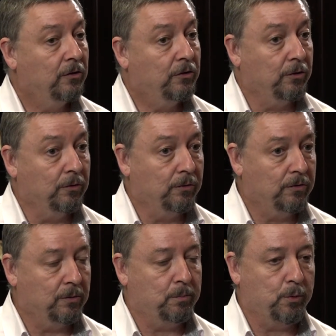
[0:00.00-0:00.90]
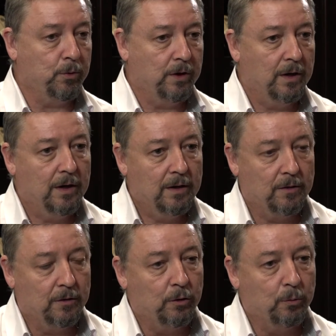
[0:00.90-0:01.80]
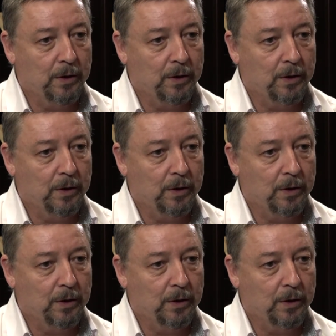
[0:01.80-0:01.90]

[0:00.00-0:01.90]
to support the new